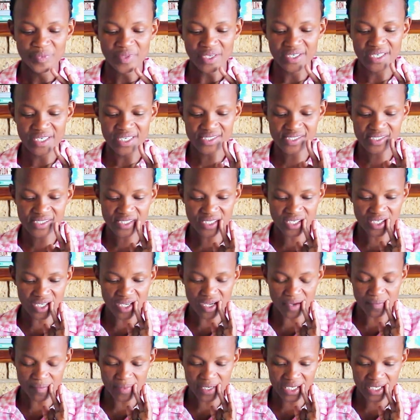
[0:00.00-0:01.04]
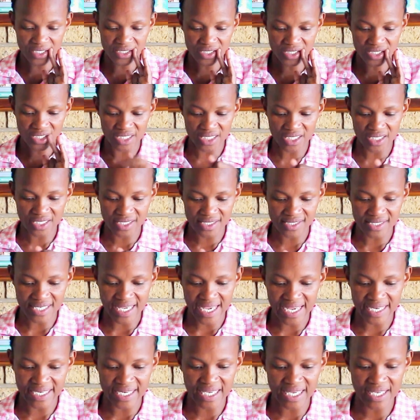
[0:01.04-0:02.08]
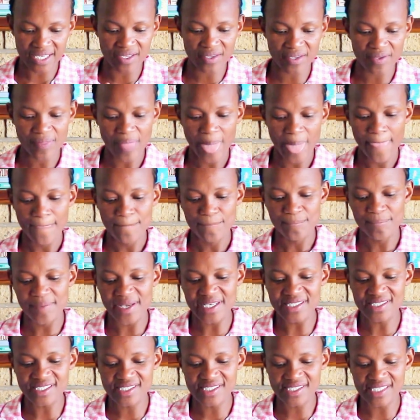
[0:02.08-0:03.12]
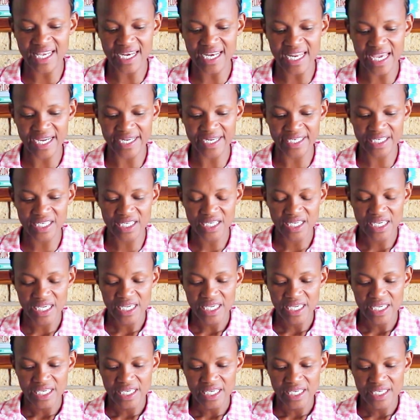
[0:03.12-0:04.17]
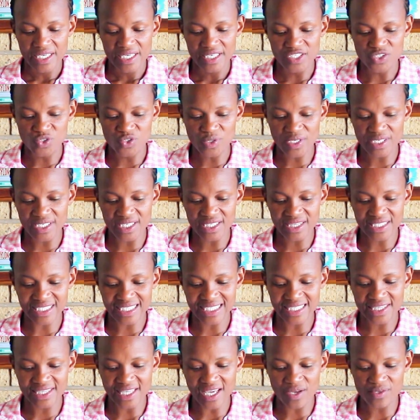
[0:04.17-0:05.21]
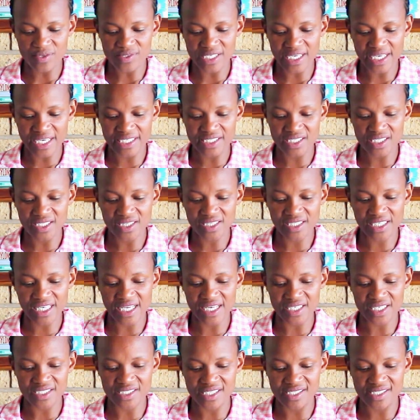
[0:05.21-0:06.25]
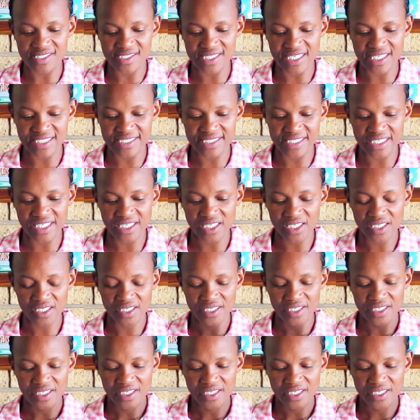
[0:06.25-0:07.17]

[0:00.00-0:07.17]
let's see how much he is earning. Basic salary is 23,360.